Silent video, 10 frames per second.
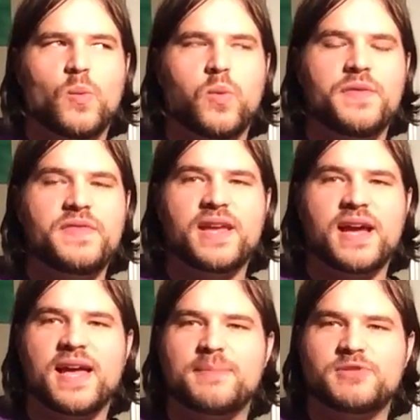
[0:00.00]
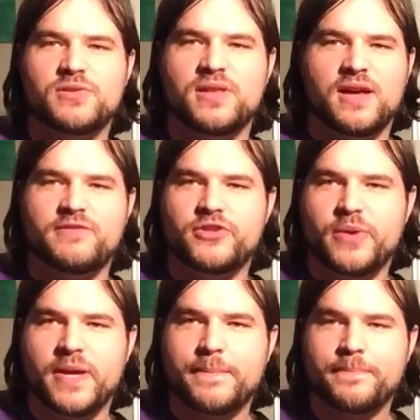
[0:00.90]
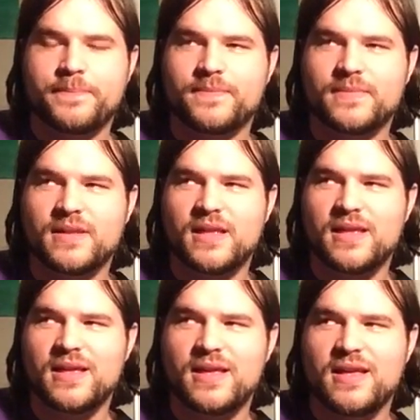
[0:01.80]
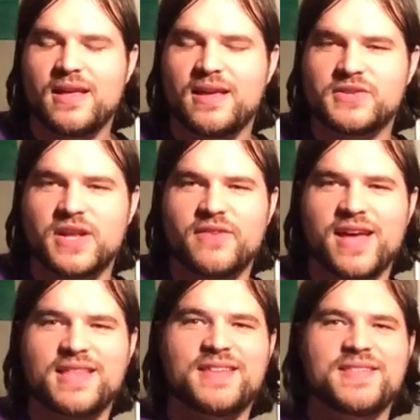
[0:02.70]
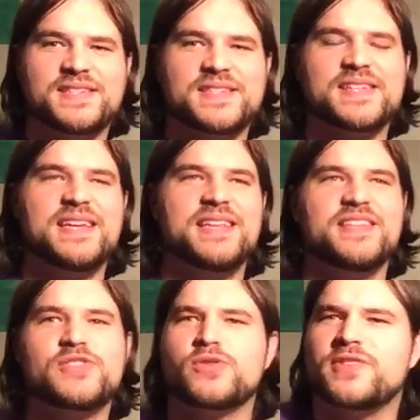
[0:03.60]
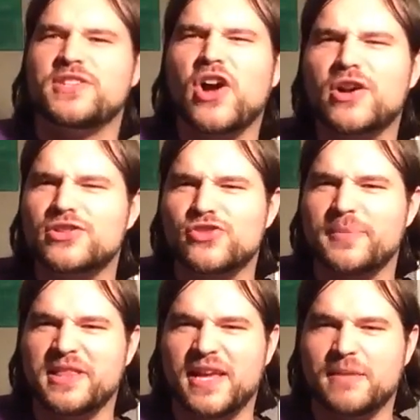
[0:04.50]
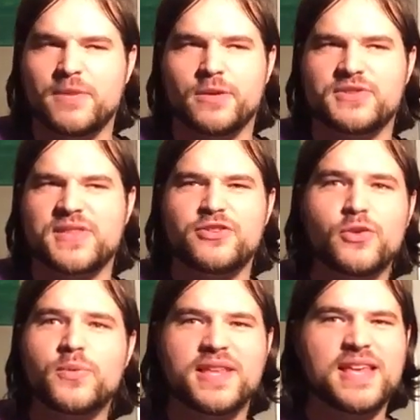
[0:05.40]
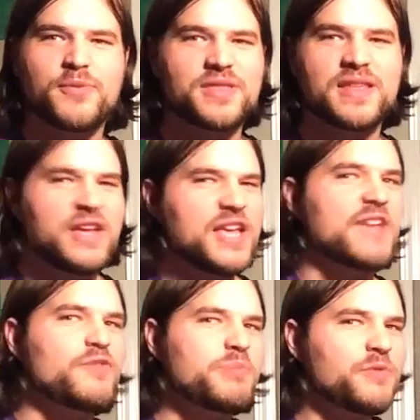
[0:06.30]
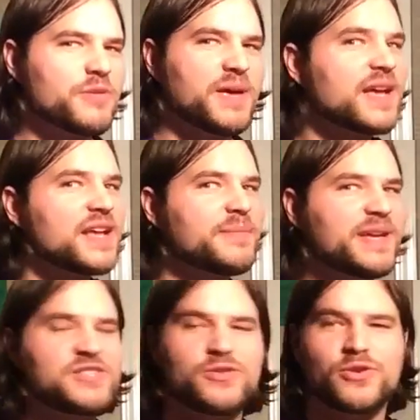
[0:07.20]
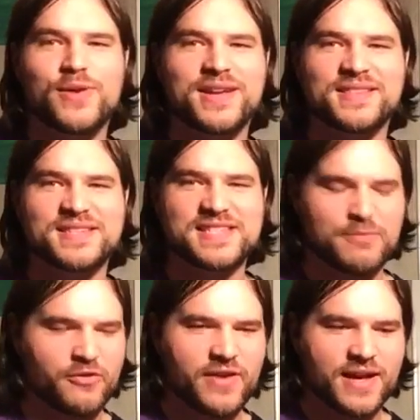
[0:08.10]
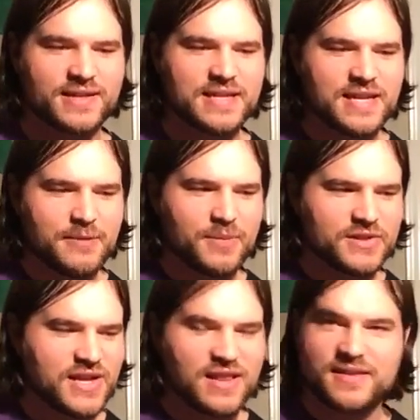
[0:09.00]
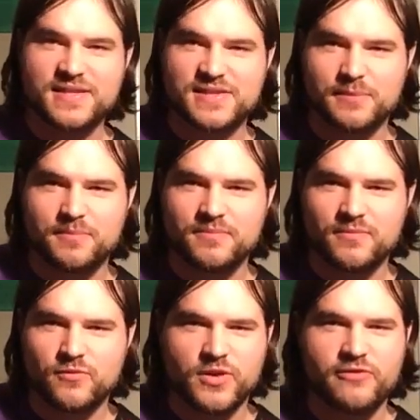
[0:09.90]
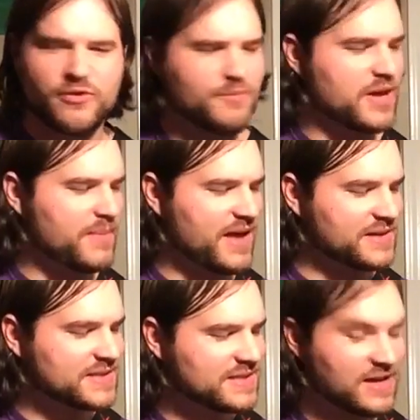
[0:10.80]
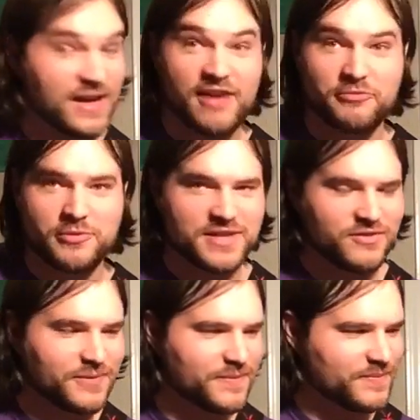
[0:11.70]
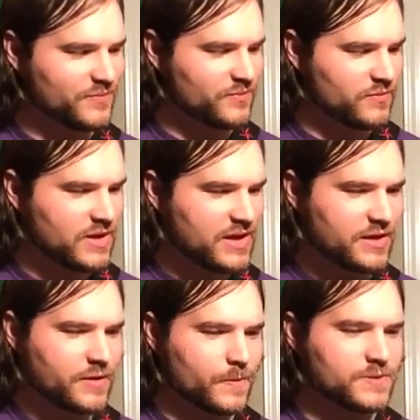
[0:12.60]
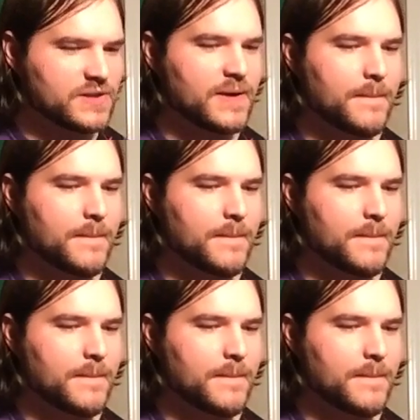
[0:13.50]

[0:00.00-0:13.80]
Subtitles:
One thing I absolutely love doing is kind of adding in this sort of guitar strumming like mute that you don't really get with, if you play with a pick on the bass, you don't quite get the same effect. But it's kind of like, this is a riff from my band, Half Moon Devil. Those,